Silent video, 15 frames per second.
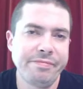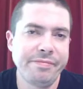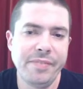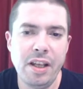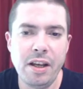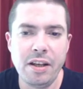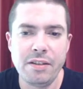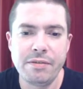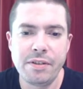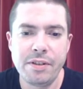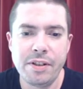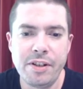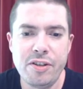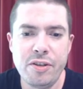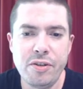No.
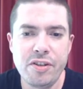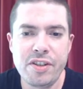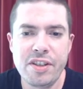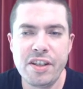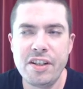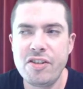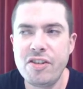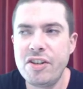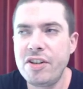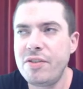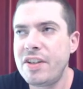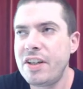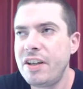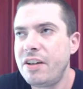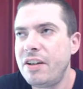Because you're just
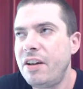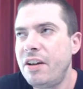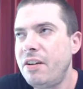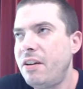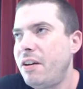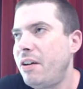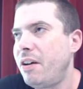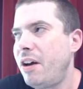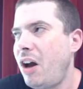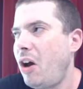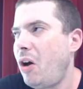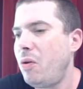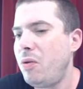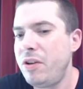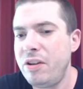introducing a
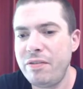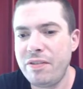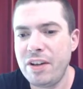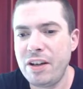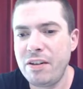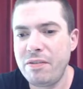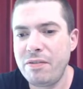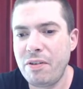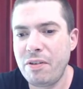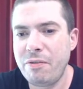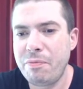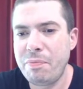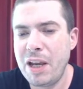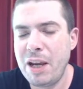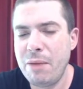whole new thing
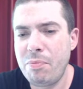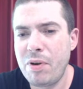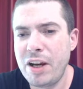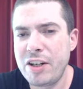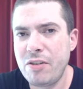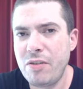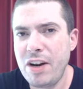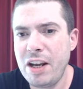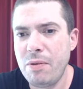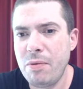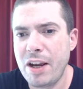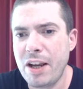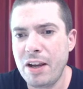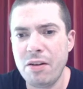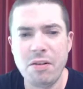of peer pressure
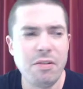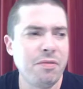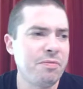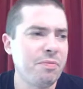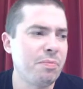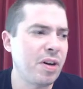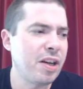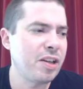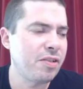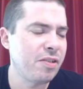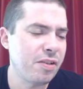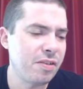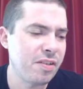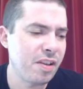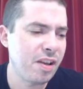anyway. Of pressure
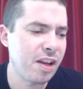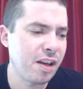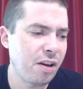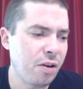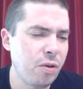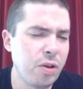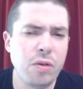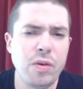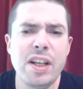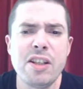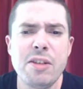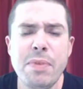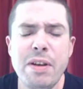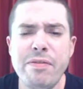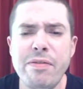of like, oh, you need
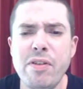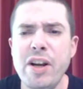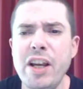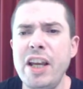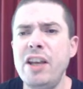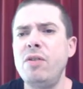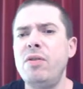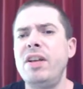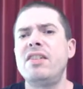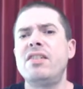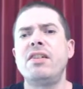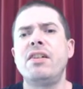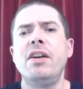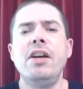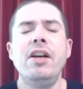to be free. You need
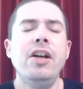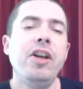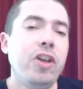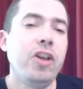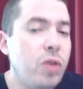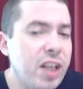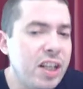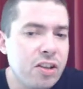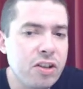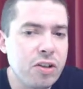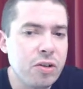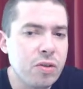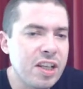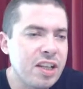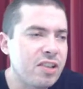to
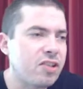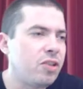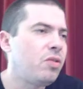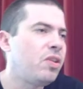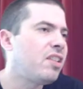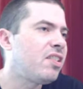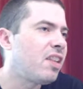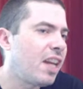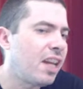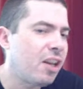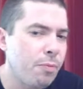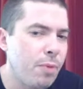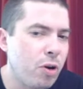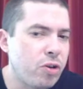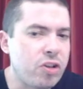do this. You need to let your
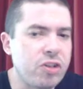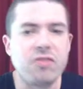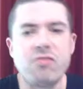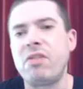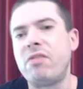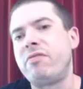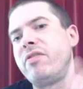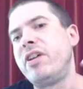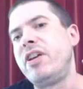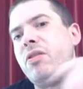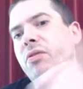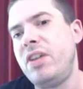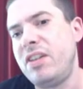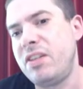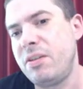emotions run free.
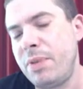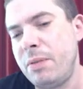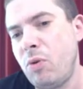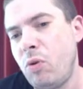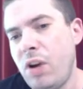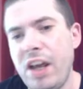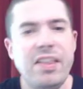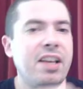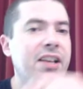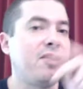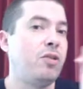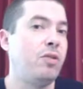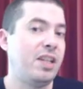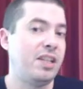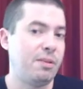You need to be more like this.
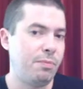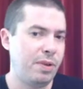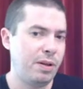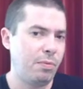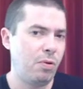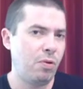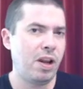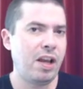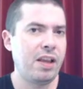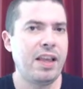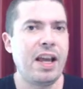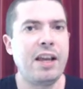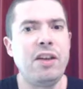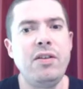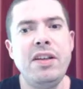You need to be more like
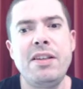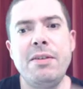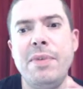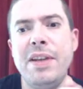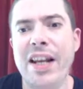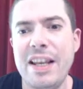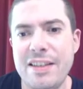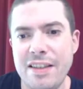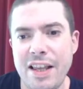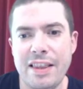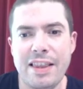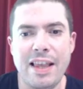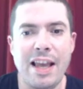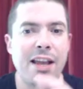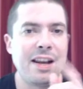that. You need to be less
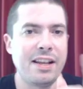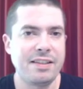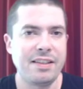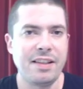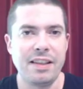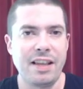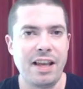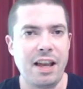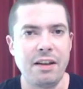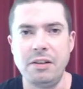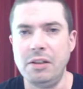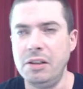like that and less like that.